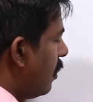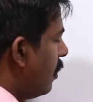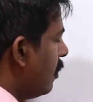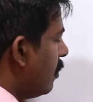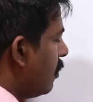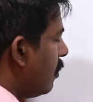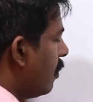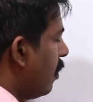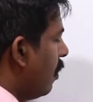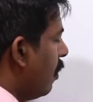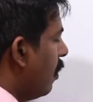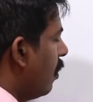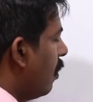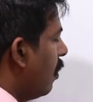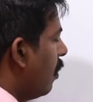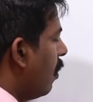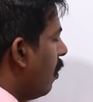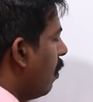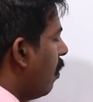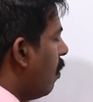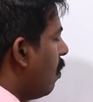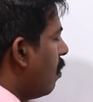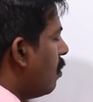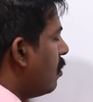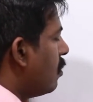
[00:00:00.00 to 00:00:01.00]
is
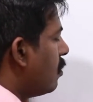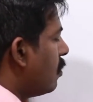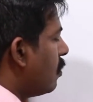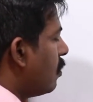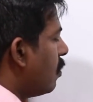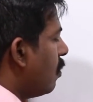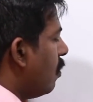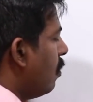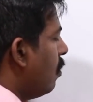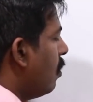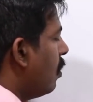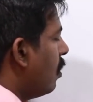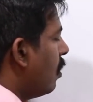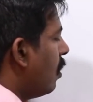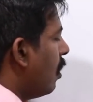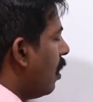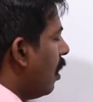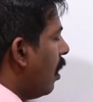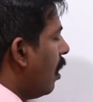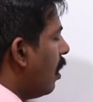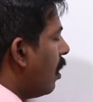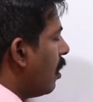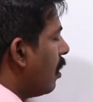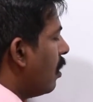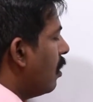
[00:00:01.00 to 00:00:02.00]
also
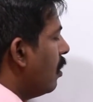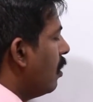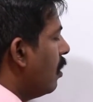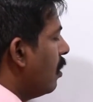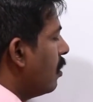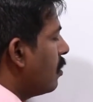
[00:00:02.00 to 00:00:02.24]
R.